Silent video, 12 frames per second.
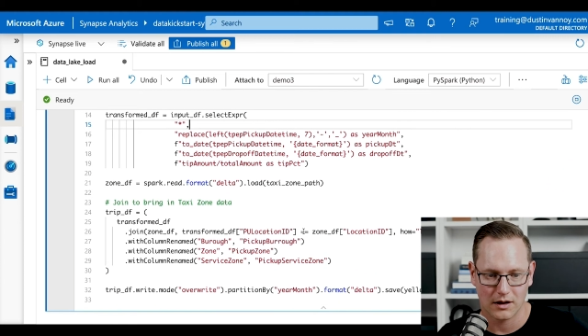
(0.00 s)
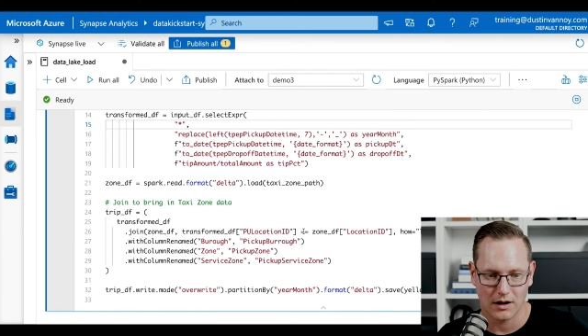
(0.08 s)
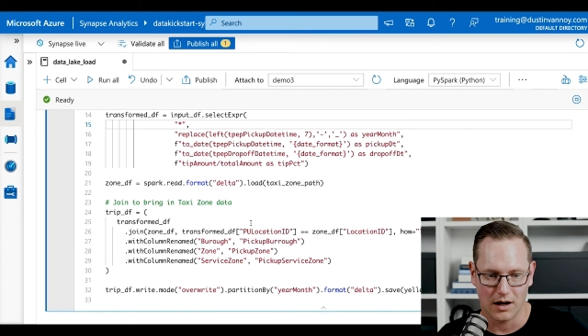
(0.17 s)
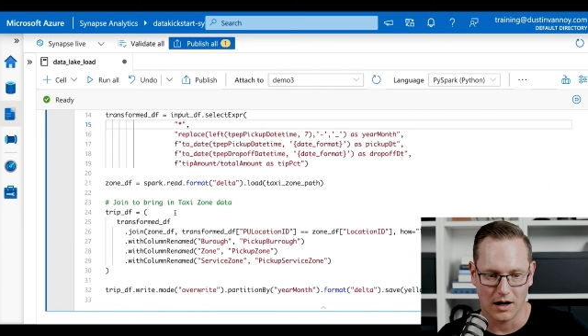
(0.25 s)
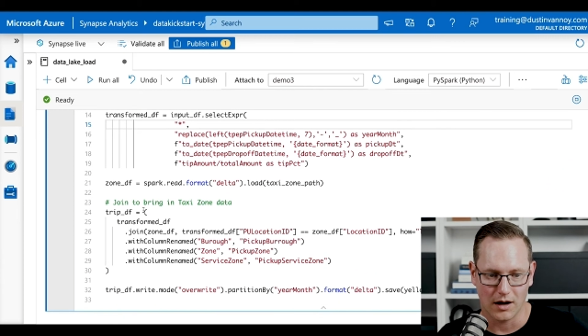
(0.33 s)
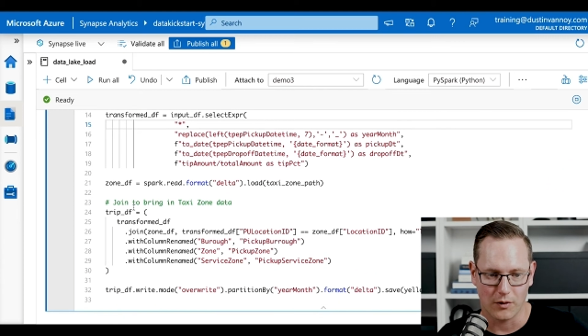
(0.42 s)

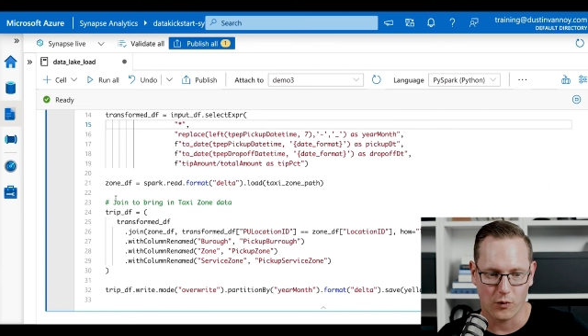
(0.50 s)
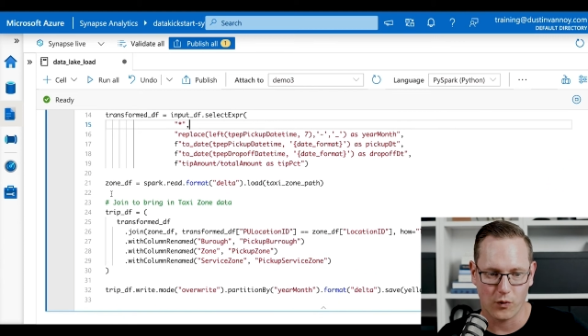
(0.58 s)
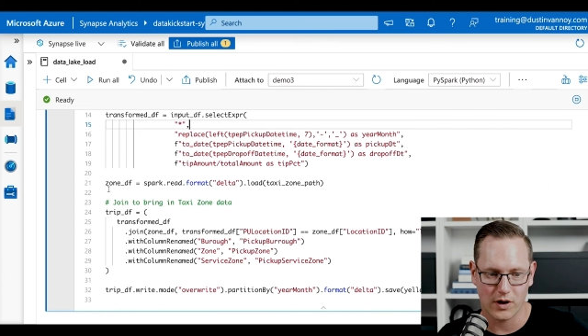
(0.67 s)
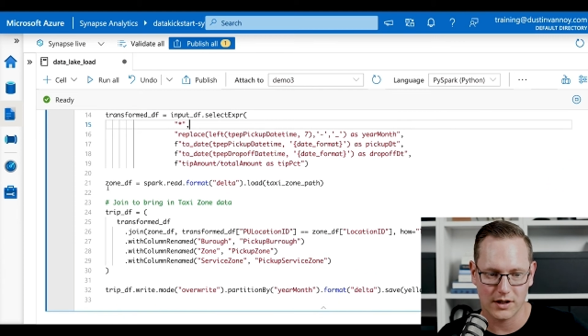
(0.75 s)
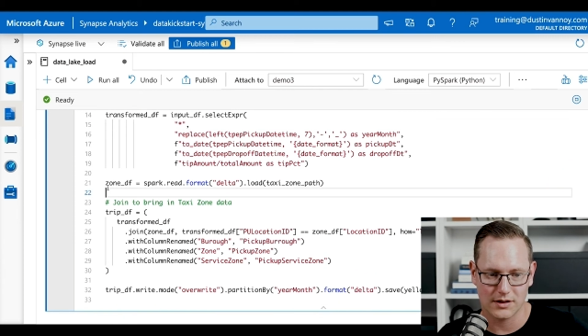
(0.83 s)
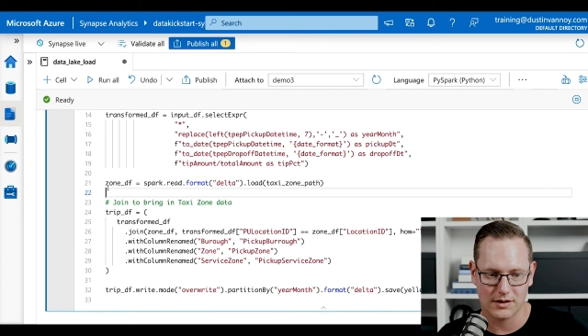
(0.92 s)
Uh,
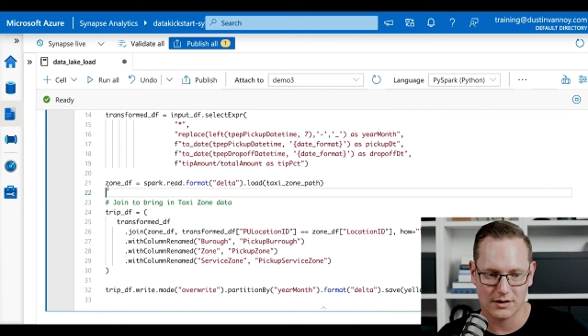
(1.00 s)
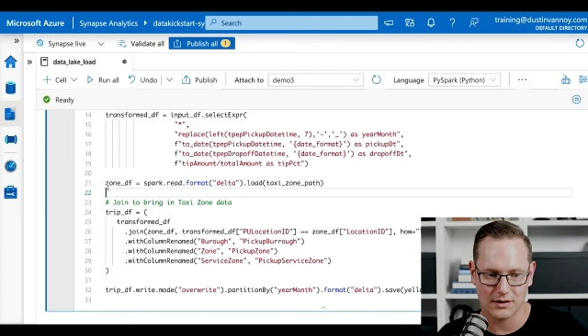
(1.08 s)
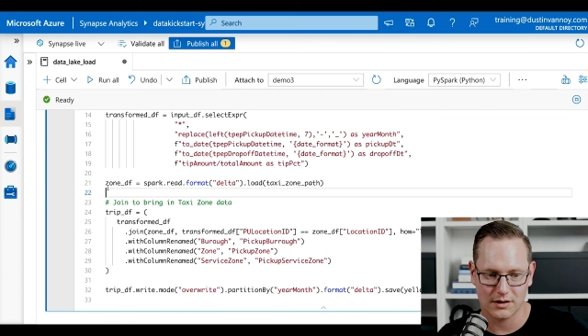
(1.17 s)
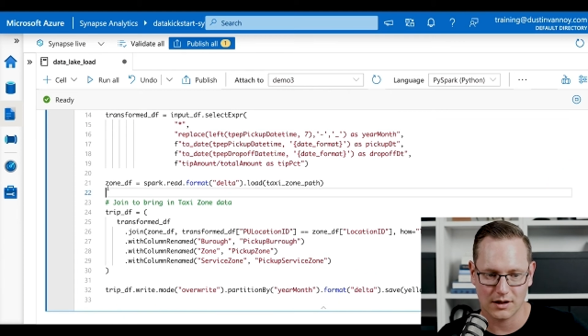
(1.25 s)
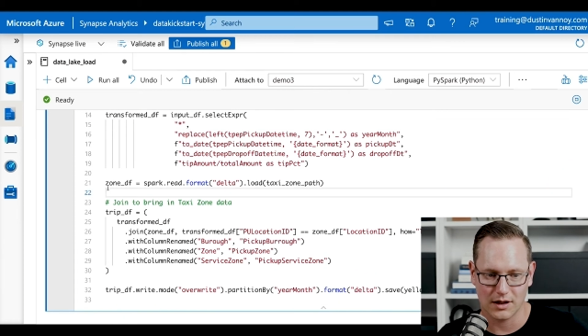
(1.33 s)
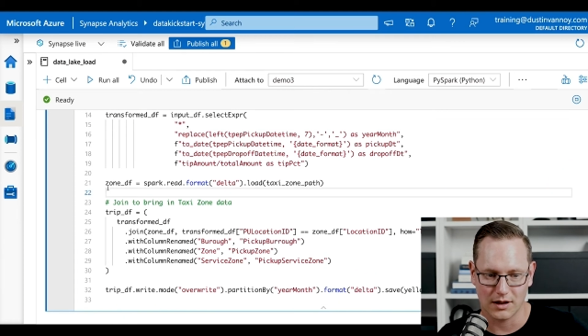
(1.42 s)

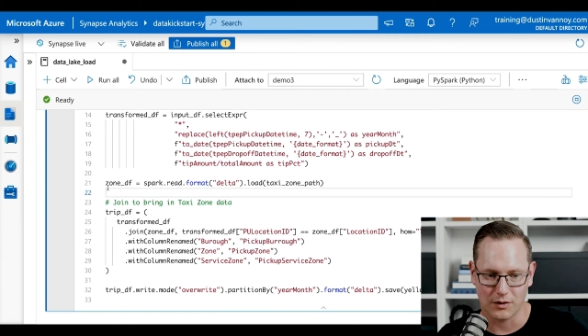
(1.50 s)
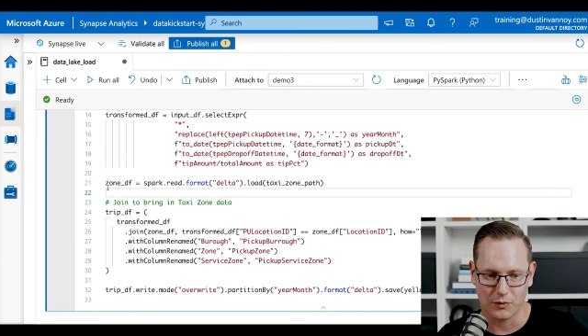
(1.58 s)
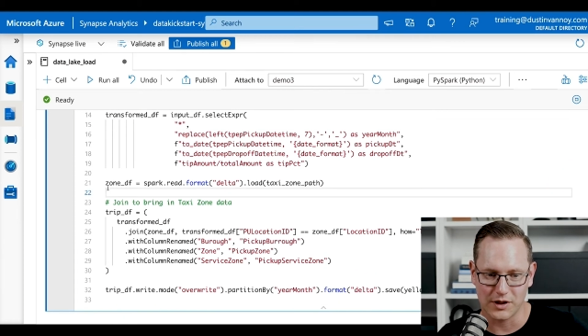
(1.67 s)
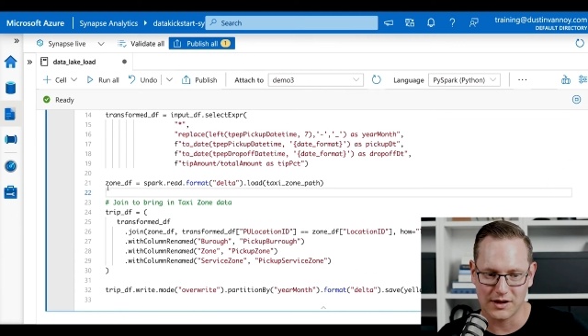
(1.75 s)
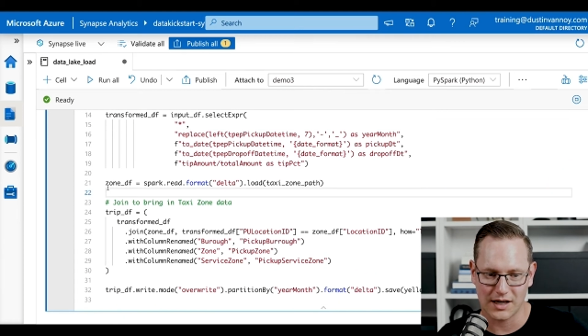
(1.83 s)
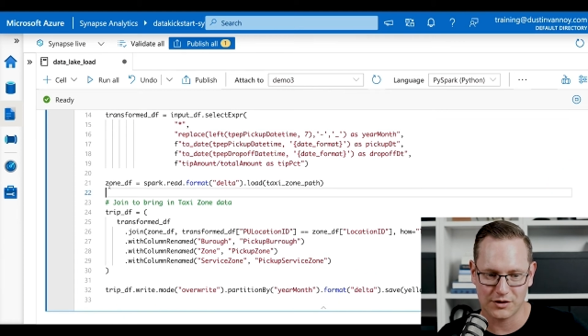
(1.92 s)
once uh,
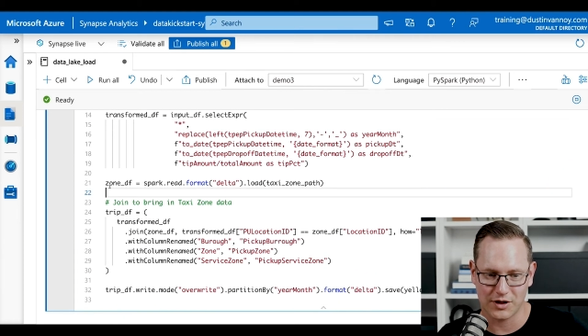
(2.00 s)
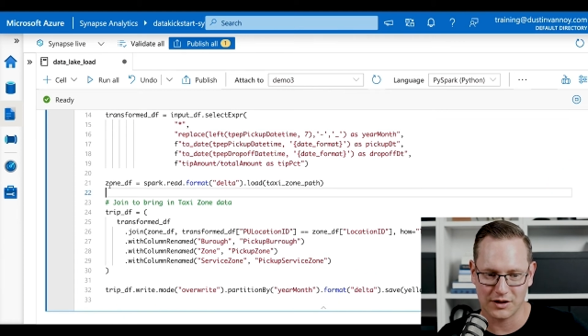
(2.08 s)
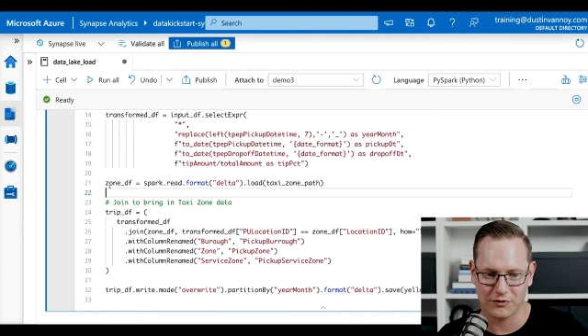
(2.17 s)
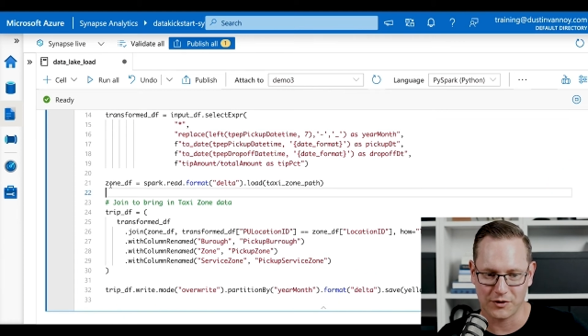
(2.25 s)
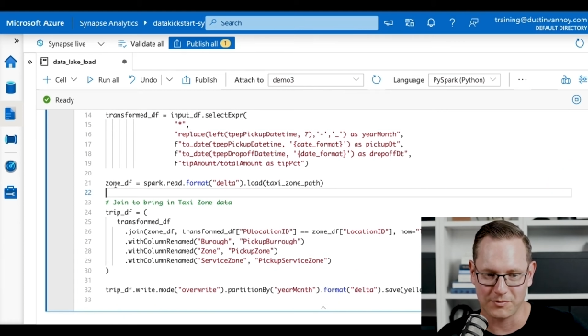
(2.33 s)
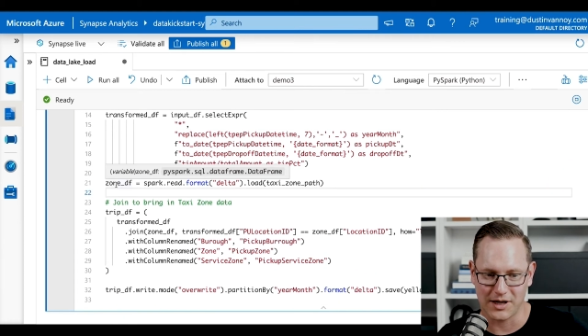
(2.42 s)
with that
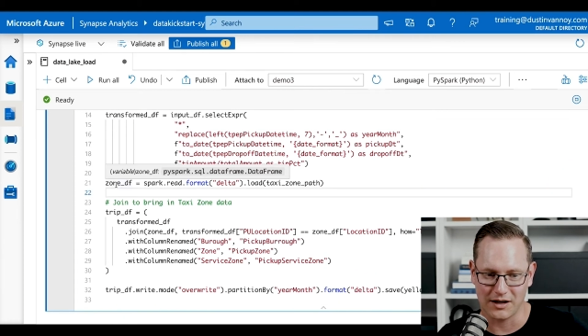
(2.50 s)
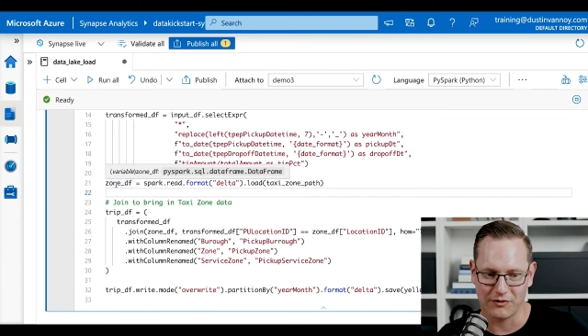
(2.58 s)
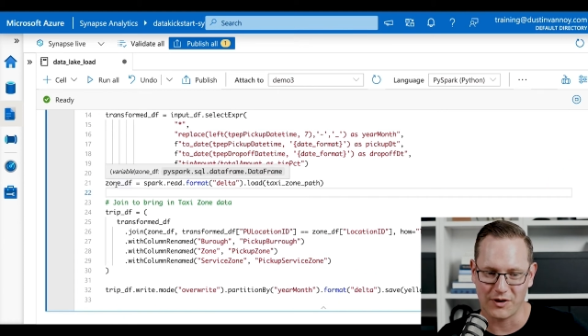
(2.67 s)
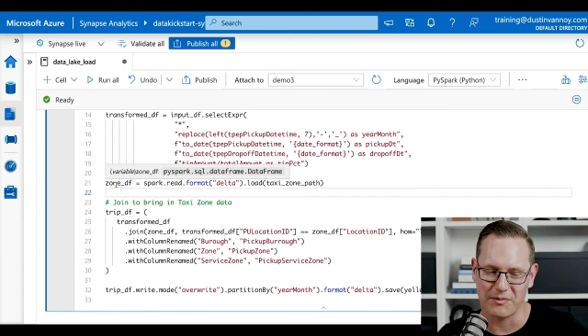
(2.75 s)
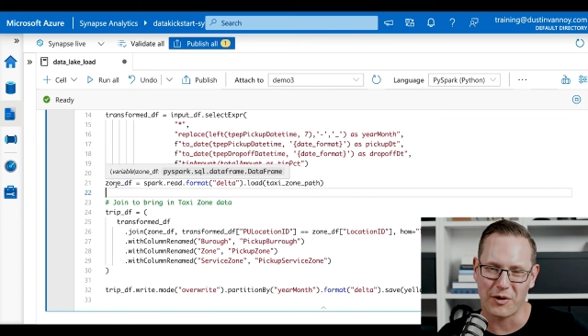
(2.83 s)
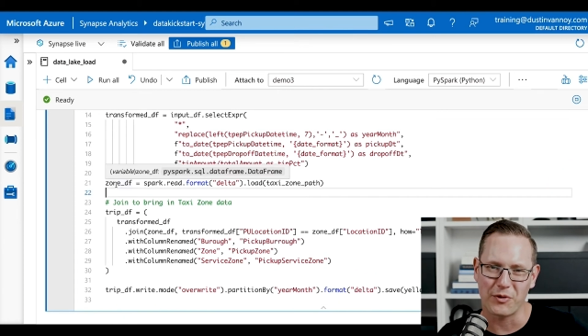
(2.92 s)
transform data frame,